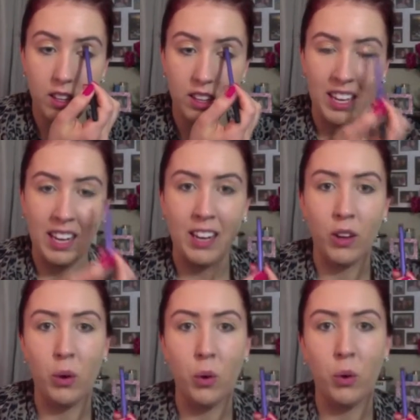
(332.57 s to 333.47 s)
inner
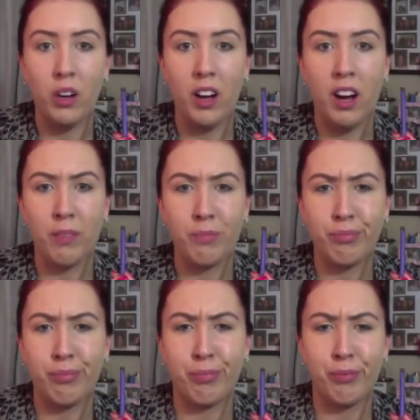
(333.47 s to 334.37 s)
corner.
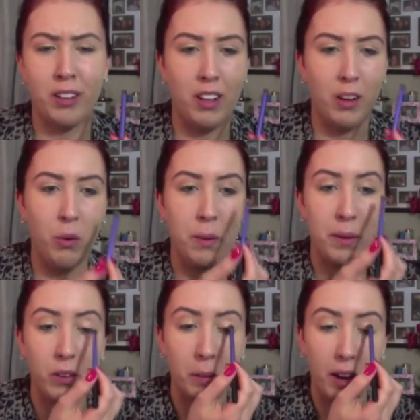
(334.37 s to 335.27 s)
What am I
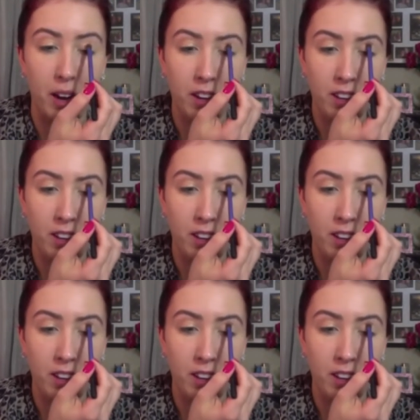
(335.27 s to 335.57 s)
talking about?